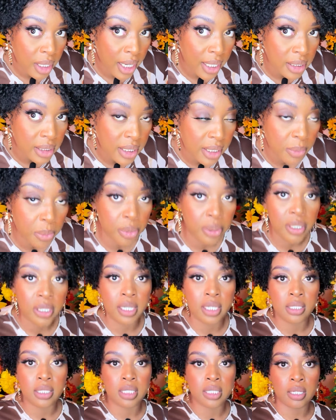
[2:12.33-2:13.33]
I did put
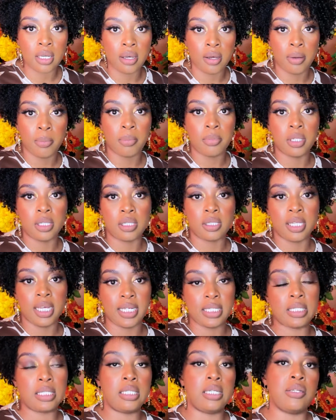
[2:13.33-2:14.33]
in some
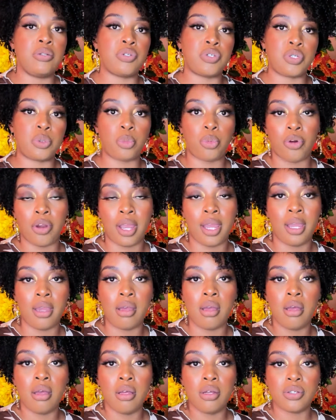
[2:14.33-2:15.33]
lace tint
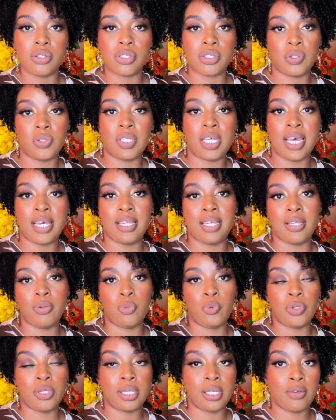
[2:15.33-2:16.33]
spray so that
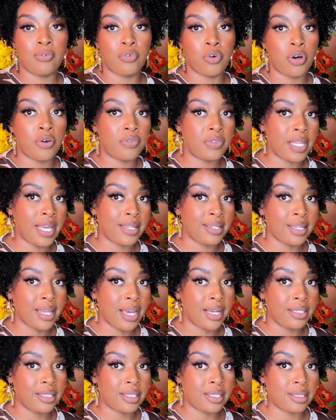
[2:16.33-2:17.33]
it will give off that
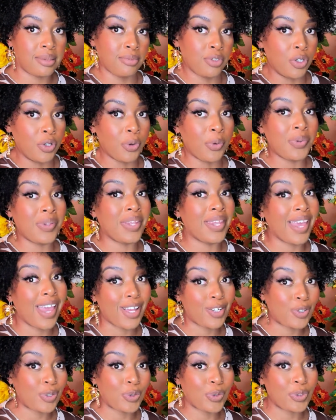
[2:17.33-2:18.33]
nice, you know,
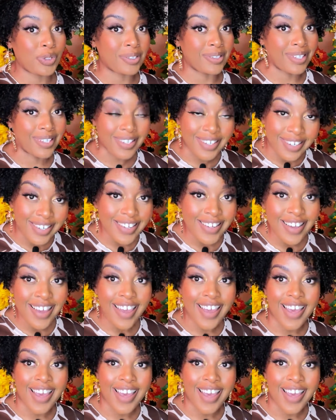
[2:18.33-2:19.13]
natural look.